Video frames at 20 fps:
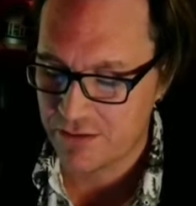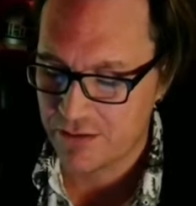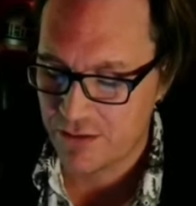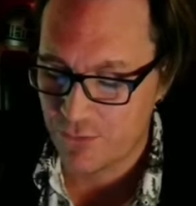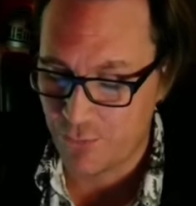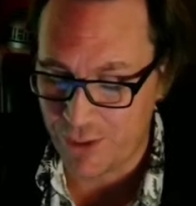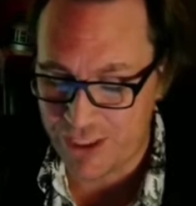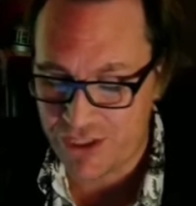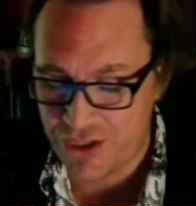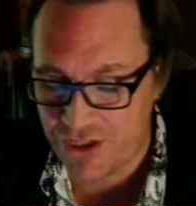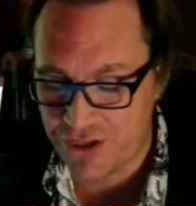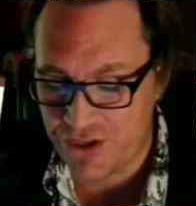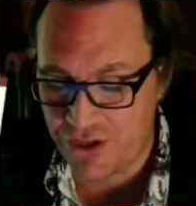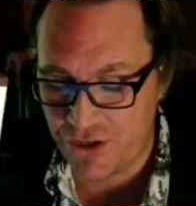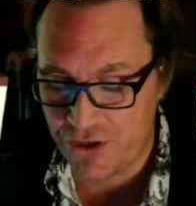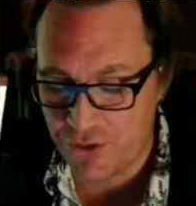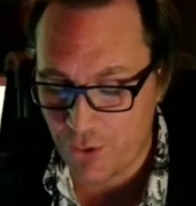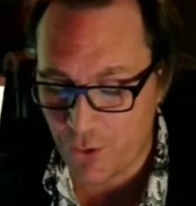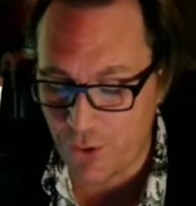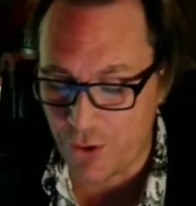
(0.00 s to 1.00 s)
which is the
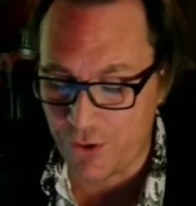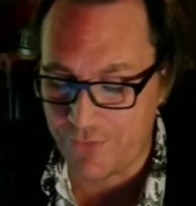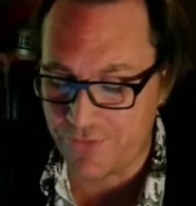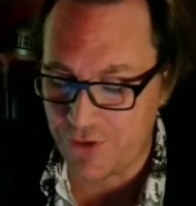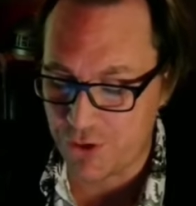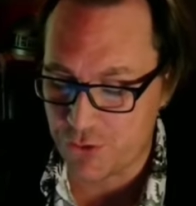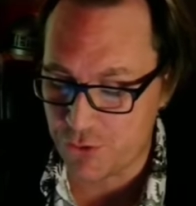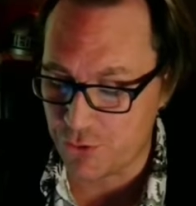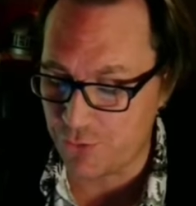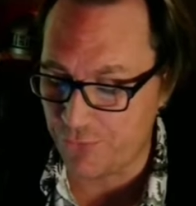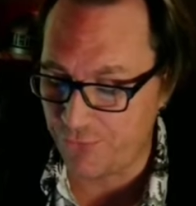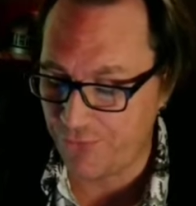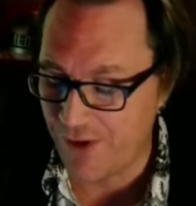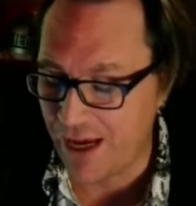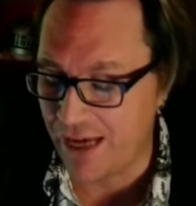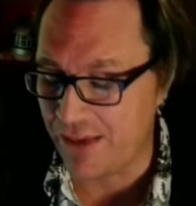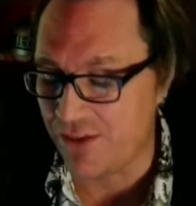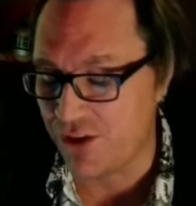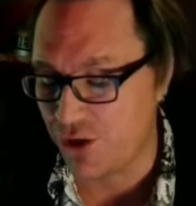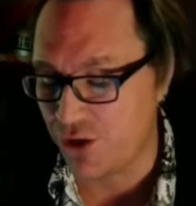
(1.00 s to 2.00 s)
door of the true
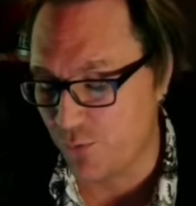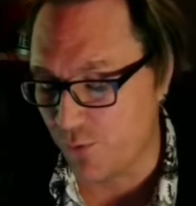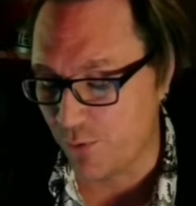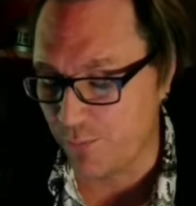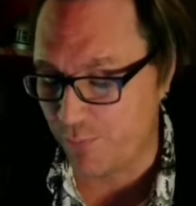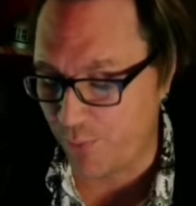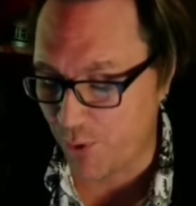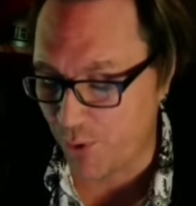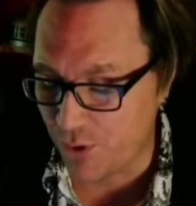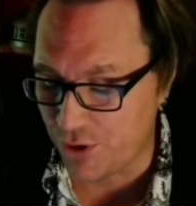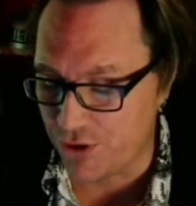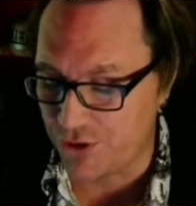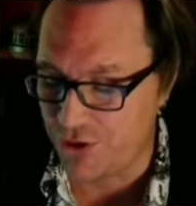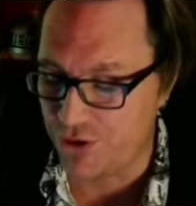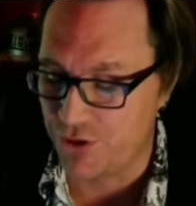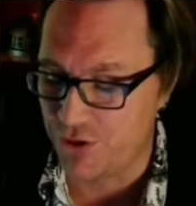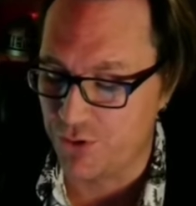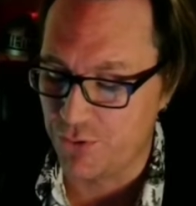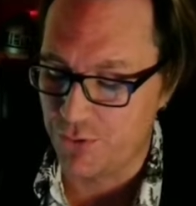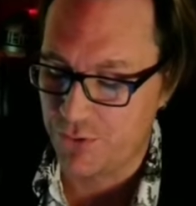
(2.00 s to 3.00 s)
faith you were born
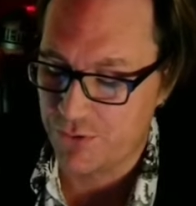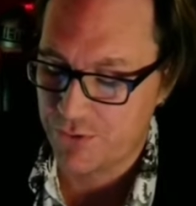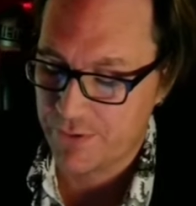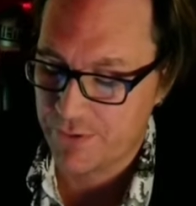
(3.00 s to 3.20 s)
to.